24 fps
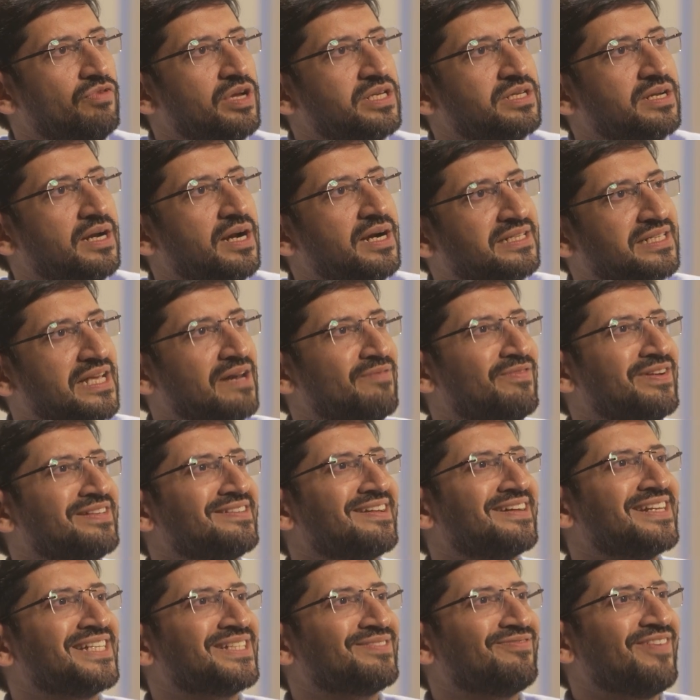which itself is
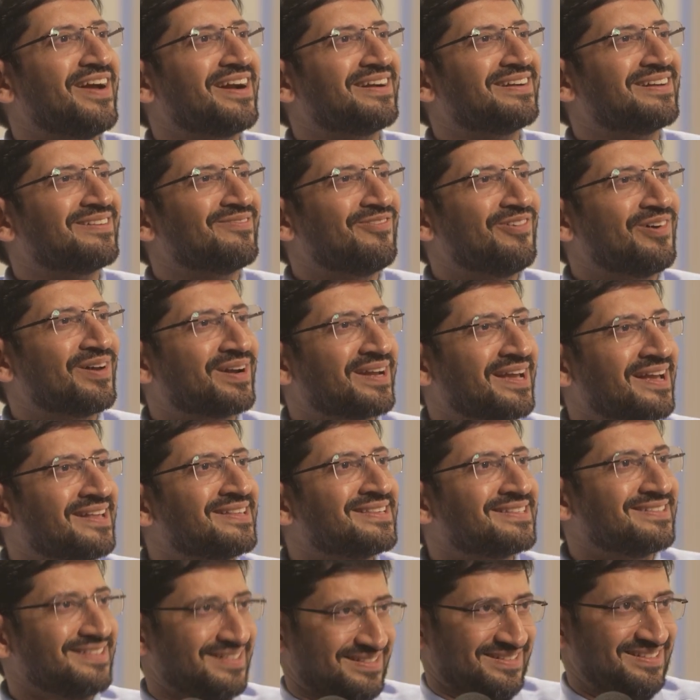a risk factor for
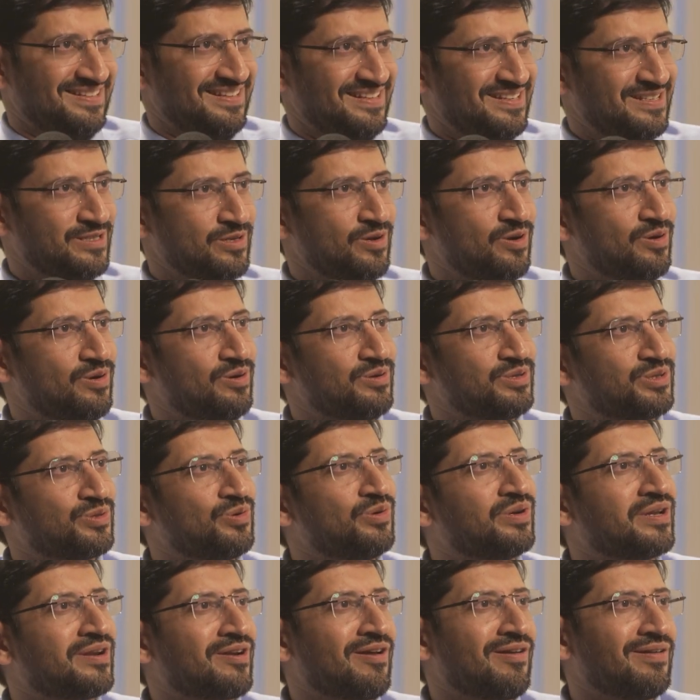cancer. So
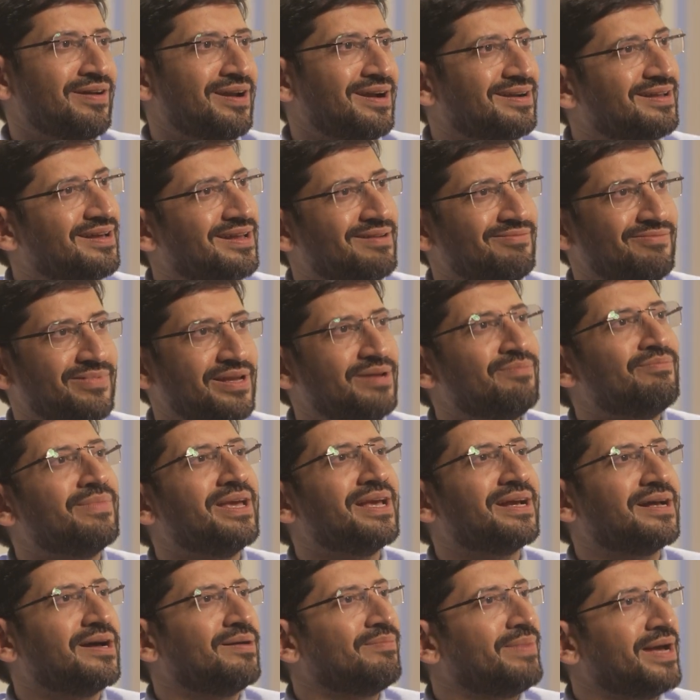sooner or later we
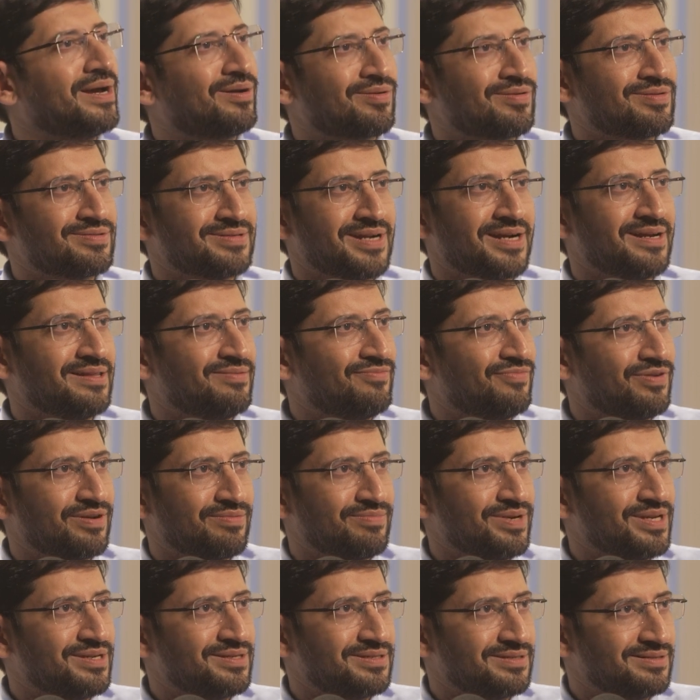may come across that
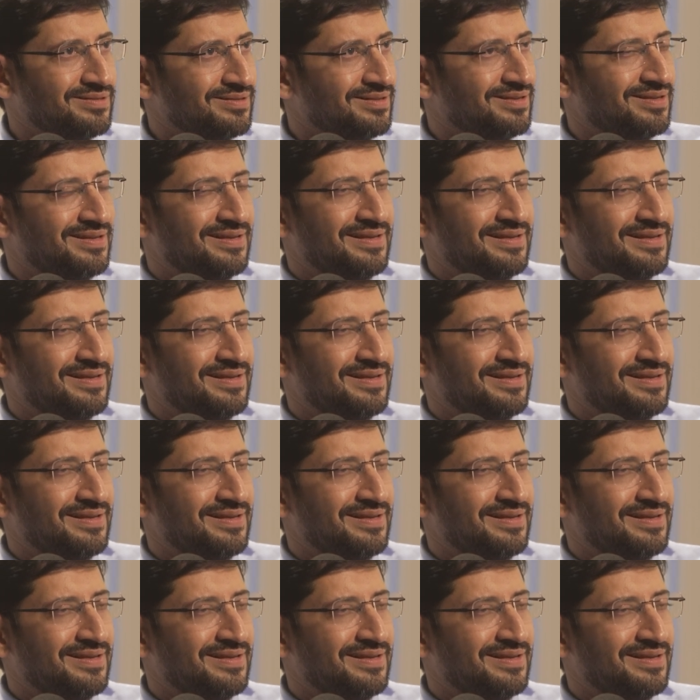information.